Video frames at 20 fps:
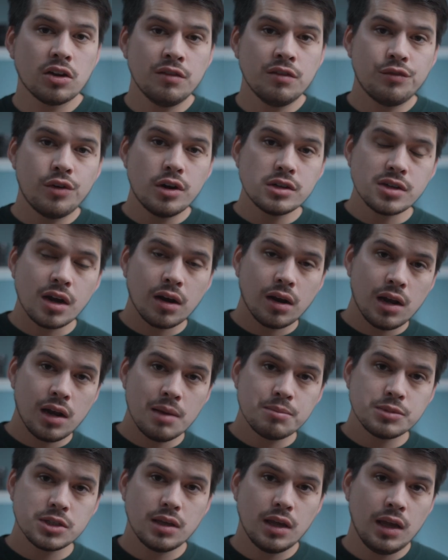converts our
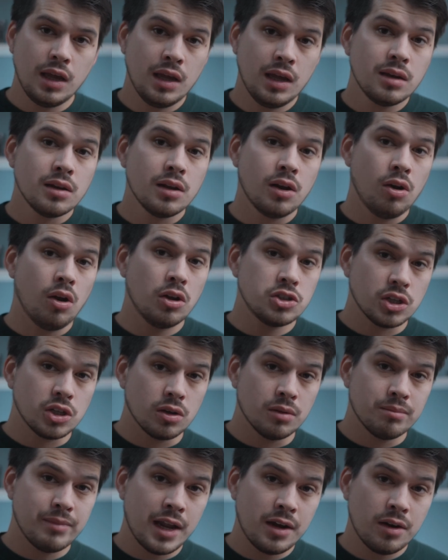clips in a
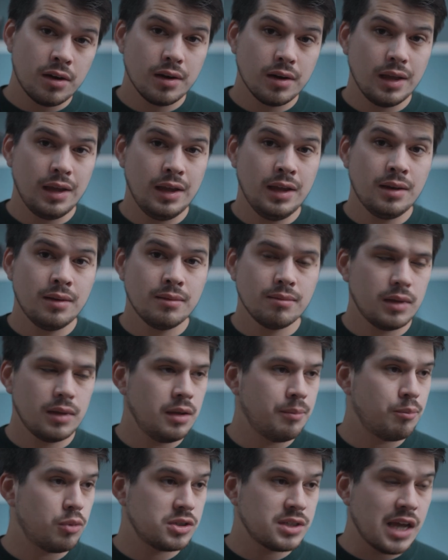logical manner, in a
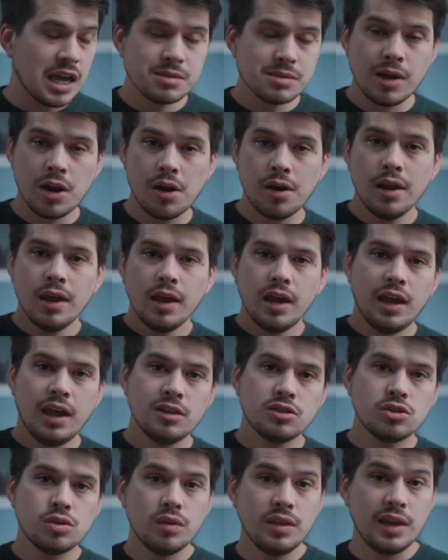precise manner,
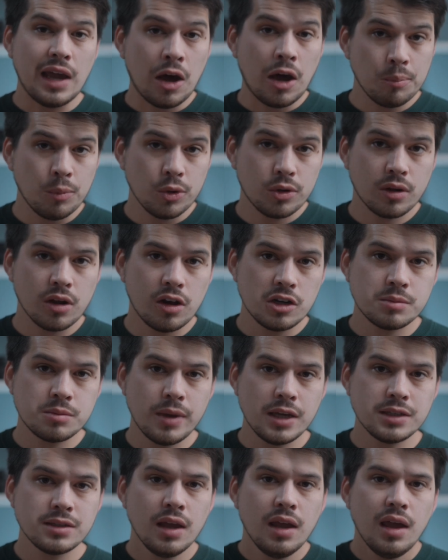into the output color
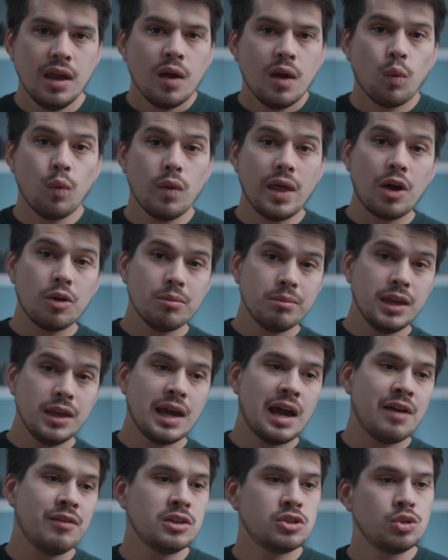space without me
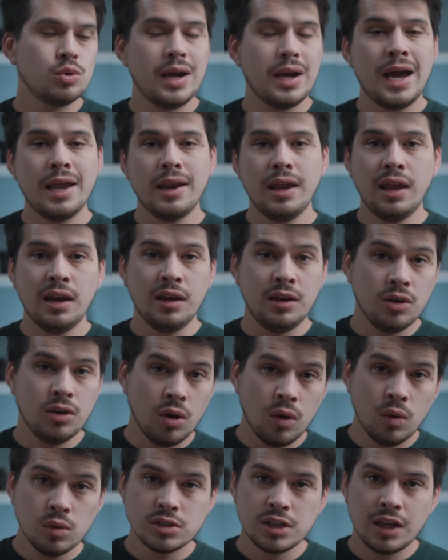having to add any
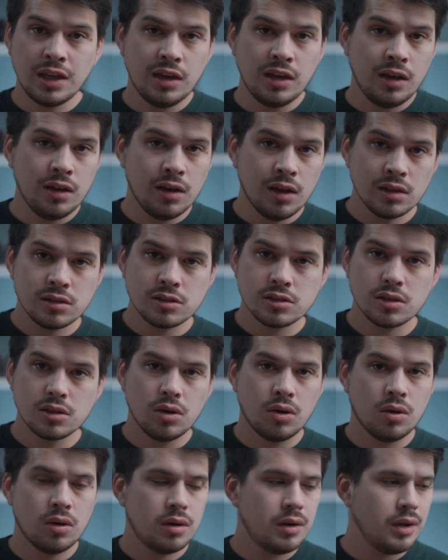nodes, any LUTs,
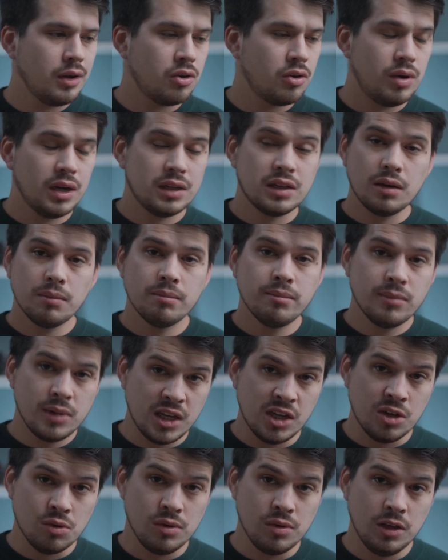or correct it
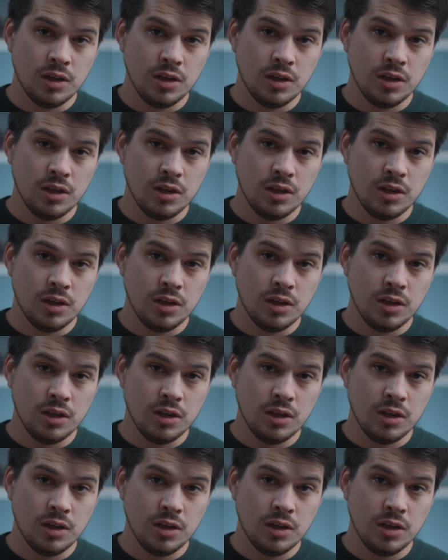manually.